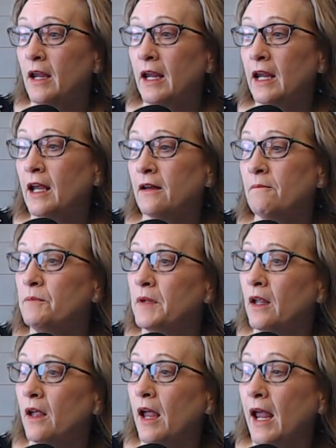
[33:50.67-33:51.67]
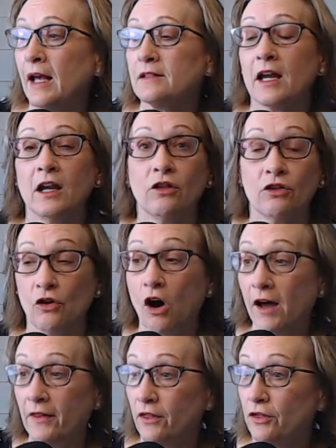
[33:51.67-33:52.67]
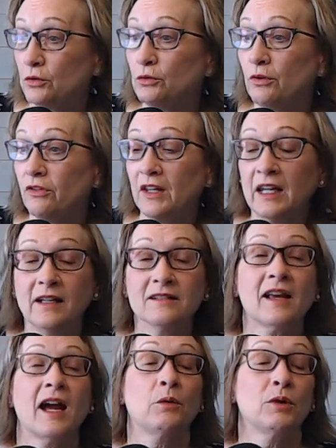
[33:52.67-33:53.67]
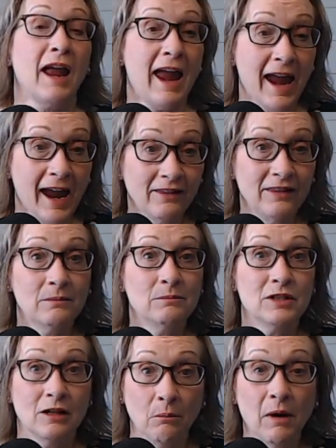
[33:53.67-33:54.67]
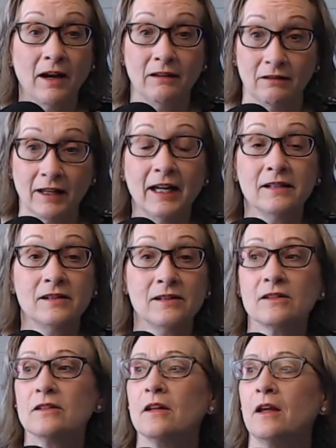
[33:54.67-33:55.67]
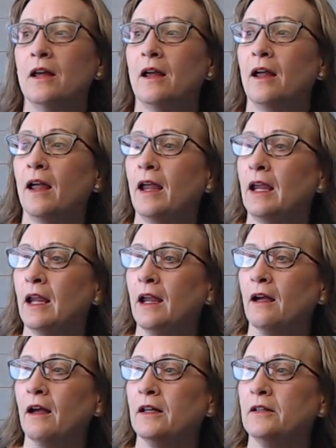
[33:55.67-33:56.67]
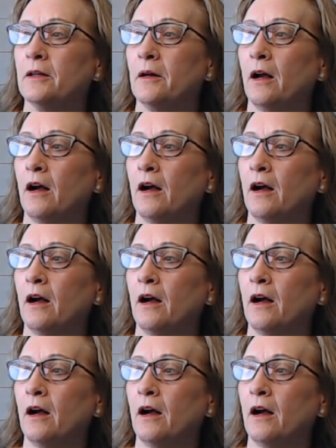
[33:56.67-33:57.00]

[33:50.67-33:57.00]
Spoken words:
And as I thought through things, I would add them to my list and,